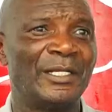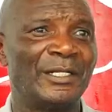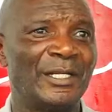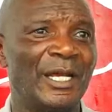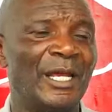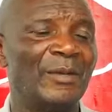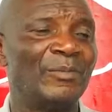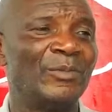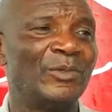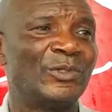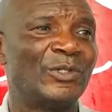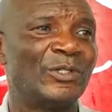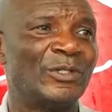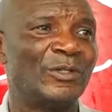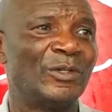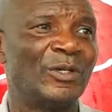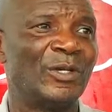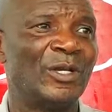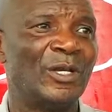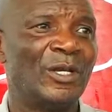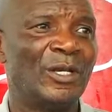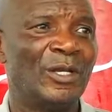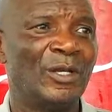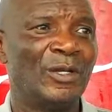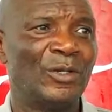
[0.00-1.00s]
At times,
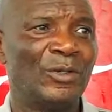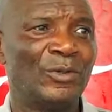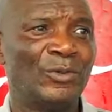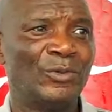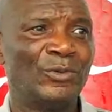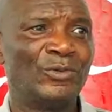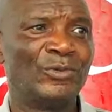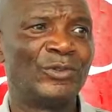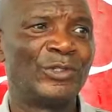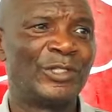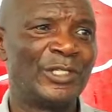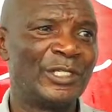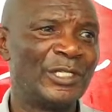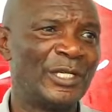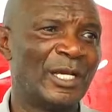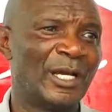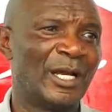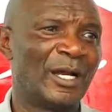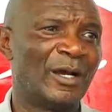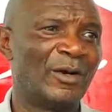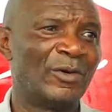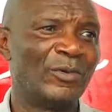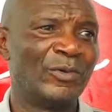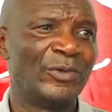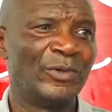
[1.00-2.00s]
you see
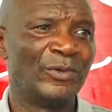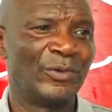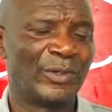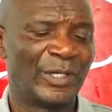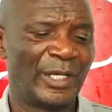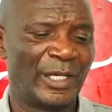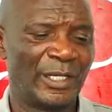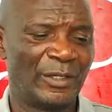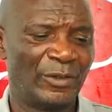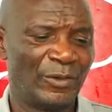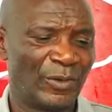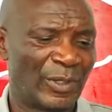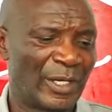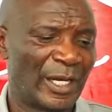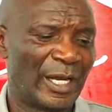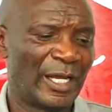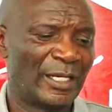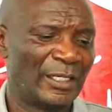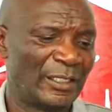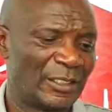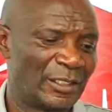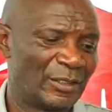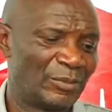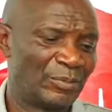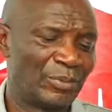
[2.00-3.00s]
how you
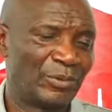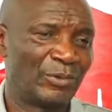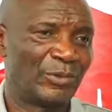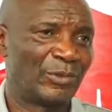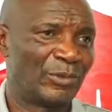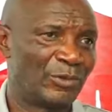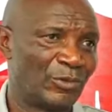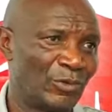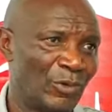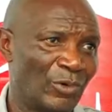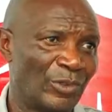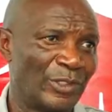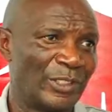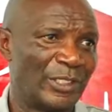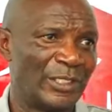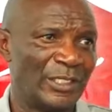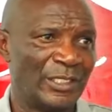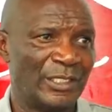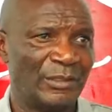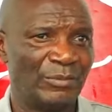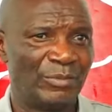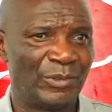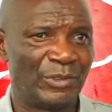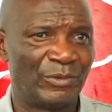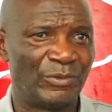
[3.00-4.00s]
can't put load
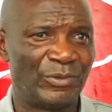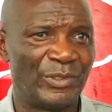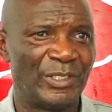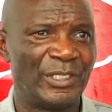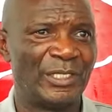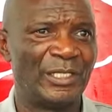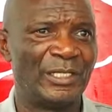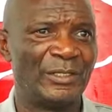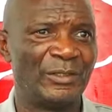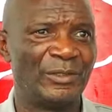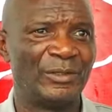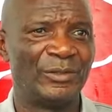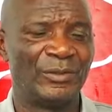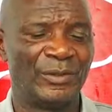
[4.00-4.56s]
in between.